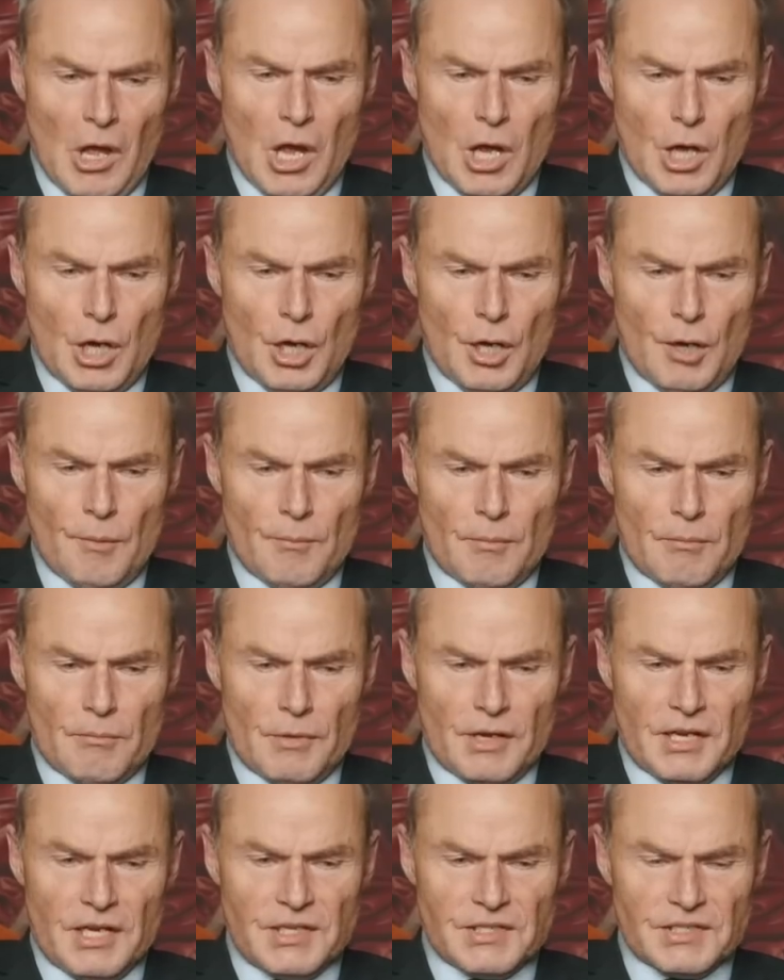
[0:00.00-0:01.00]
um,
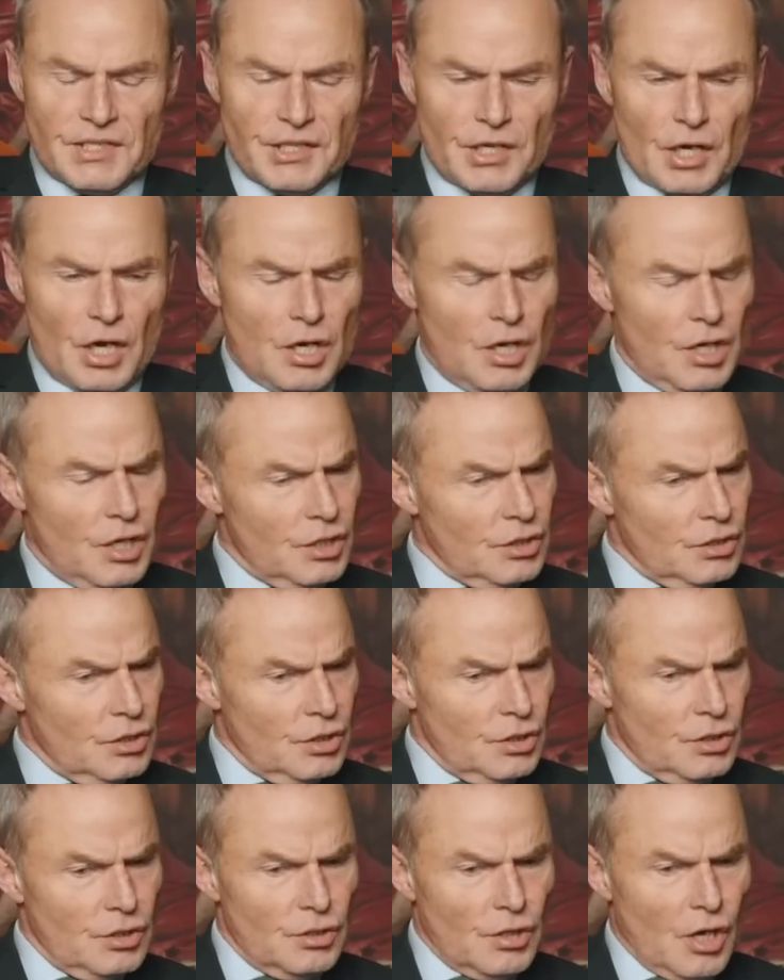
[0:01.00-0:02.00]
he said, uh,
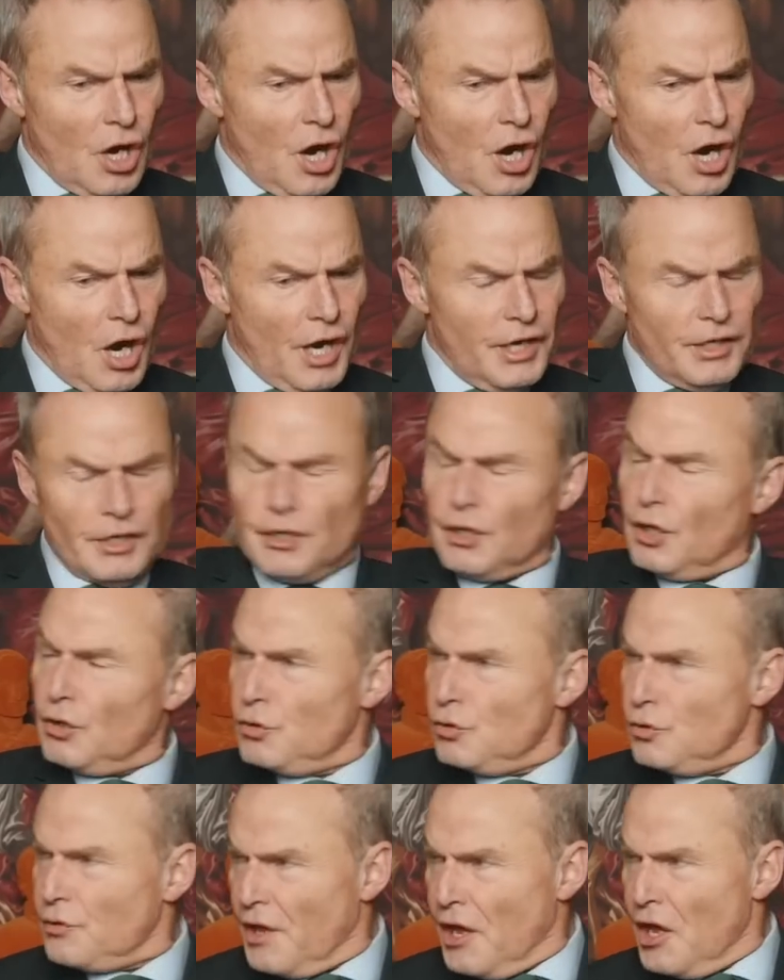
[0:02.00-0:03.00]
I don't know
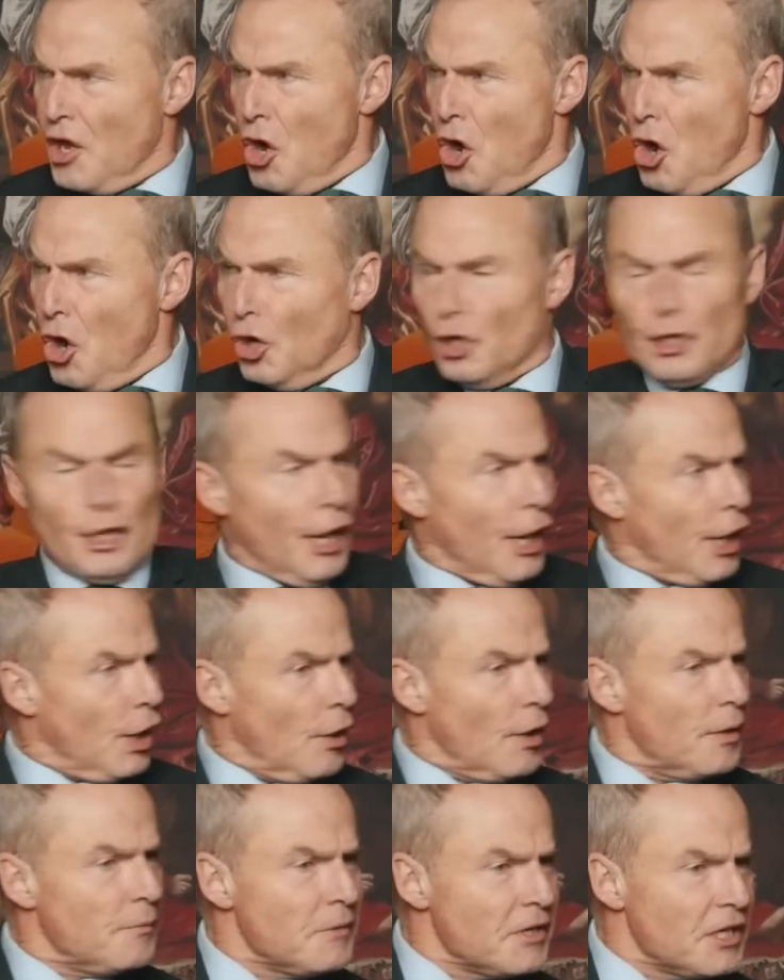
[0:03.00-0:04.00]
who they are now.
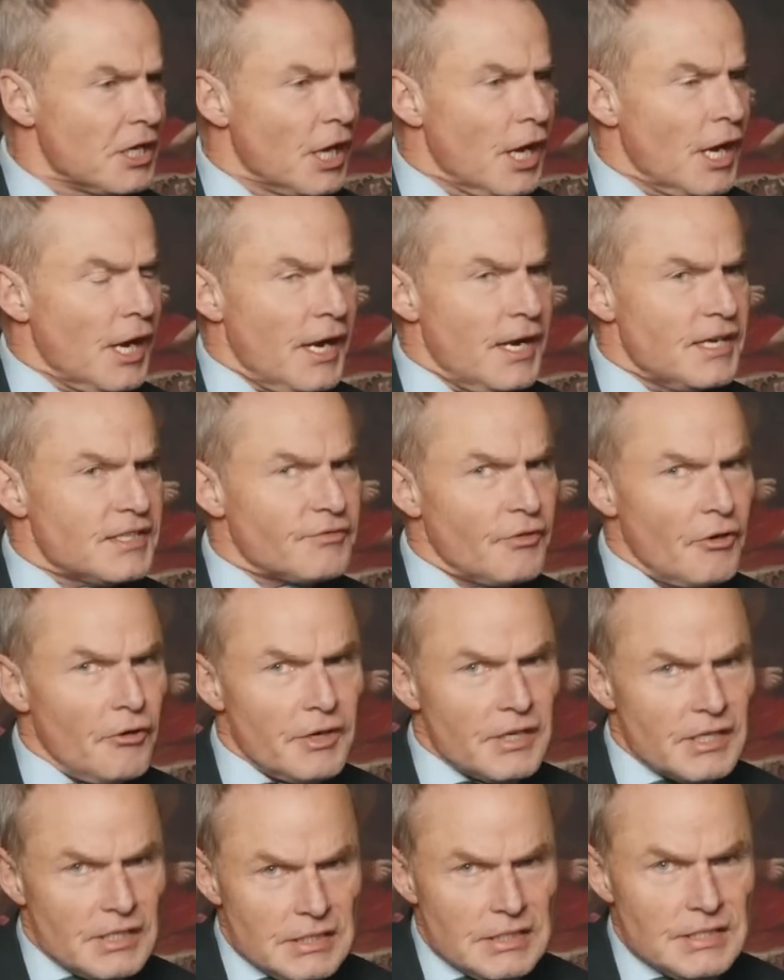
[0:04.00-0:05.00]
I mean, it's
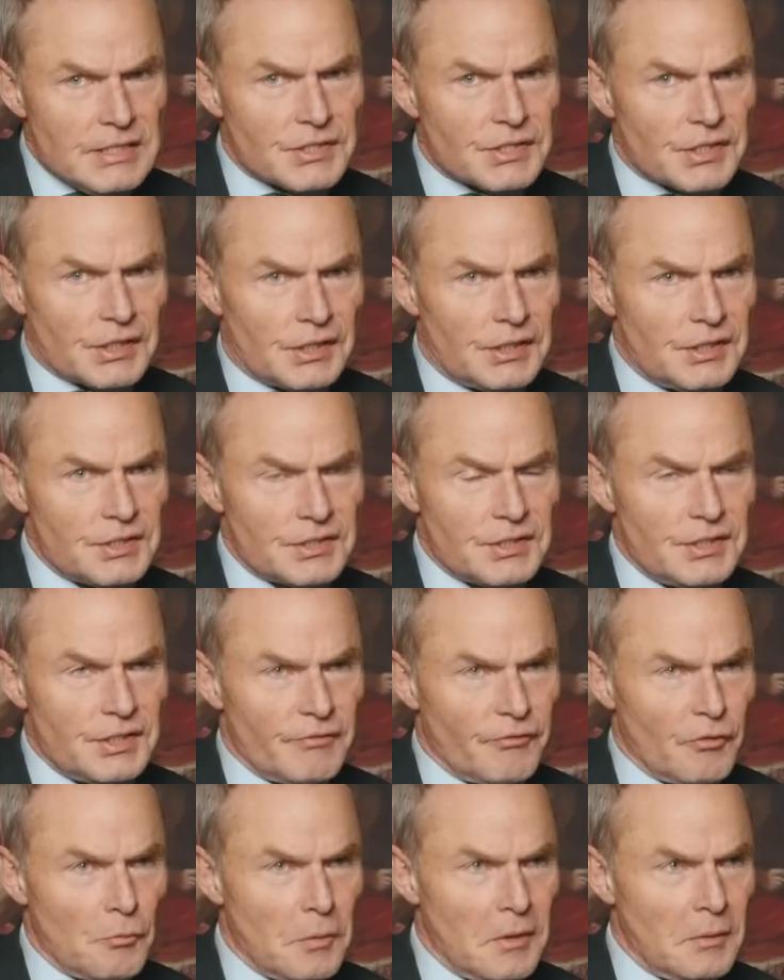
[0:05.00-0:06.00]
very easy, isn't
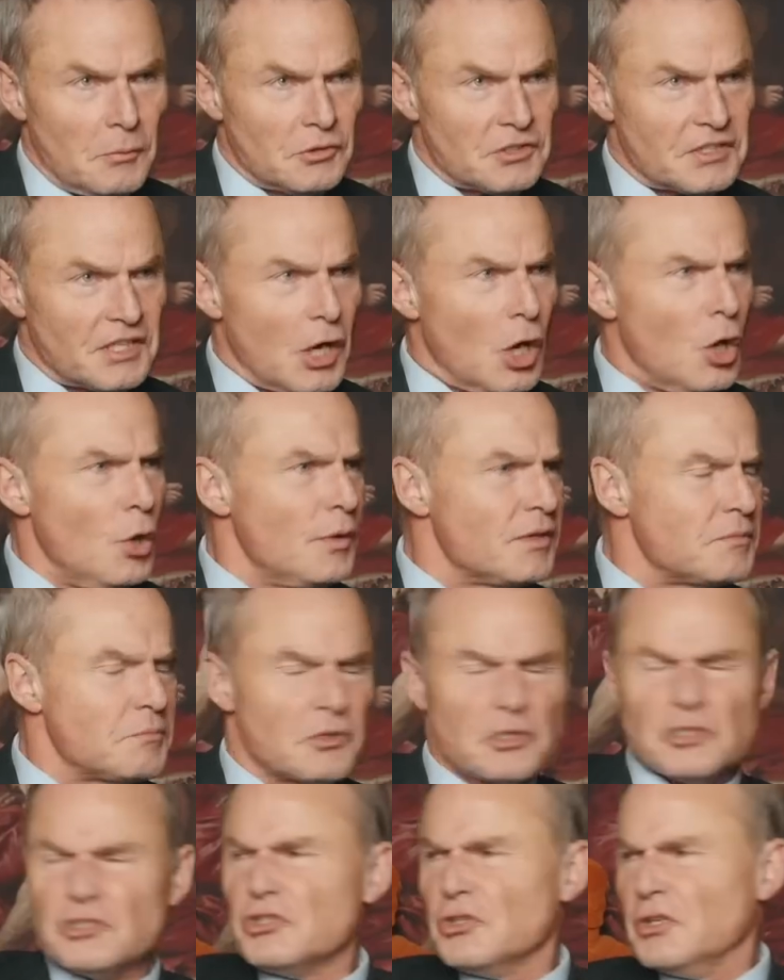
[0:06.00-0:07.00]
it, for people to say, oh, it's
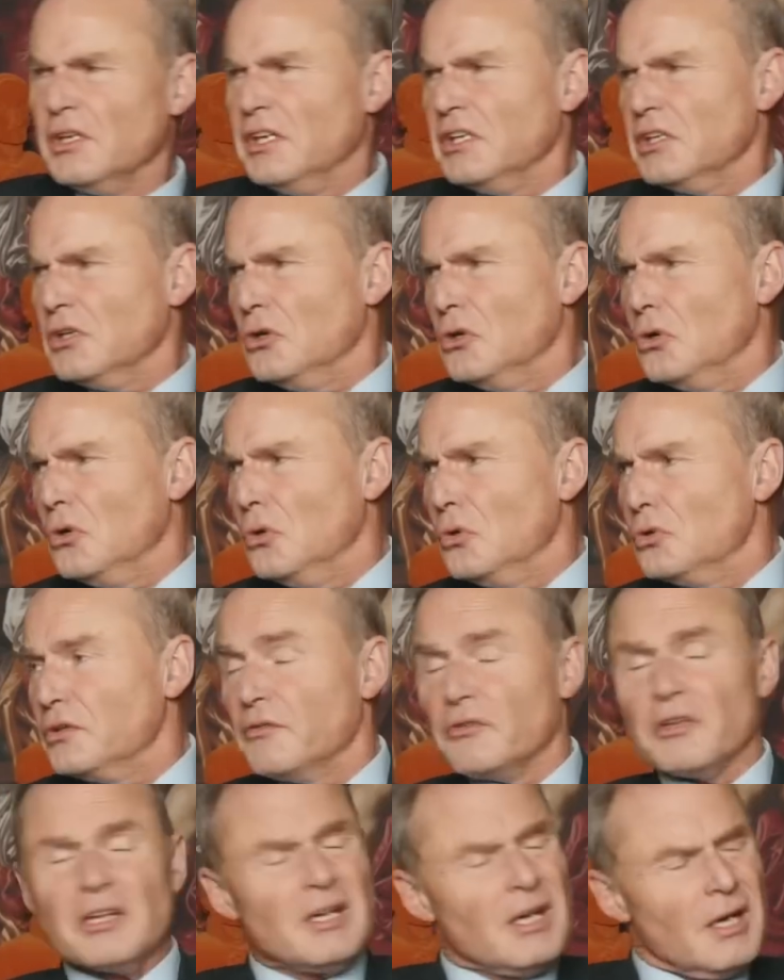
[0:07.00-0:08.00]
because you're getting old.
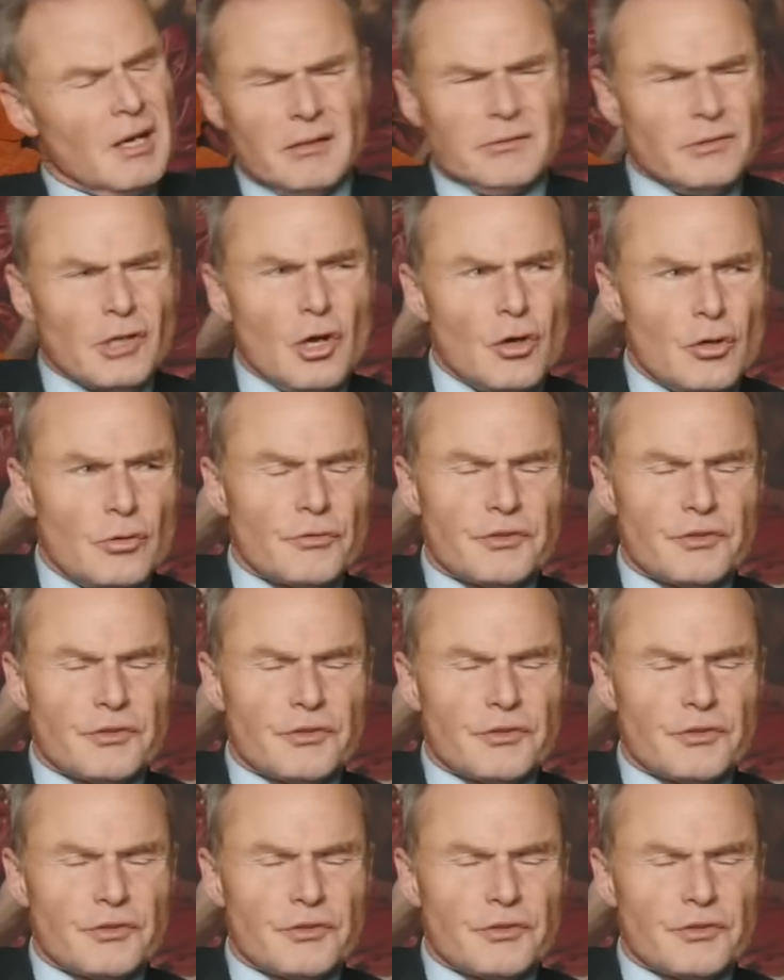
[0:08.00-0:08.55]
Mm. No,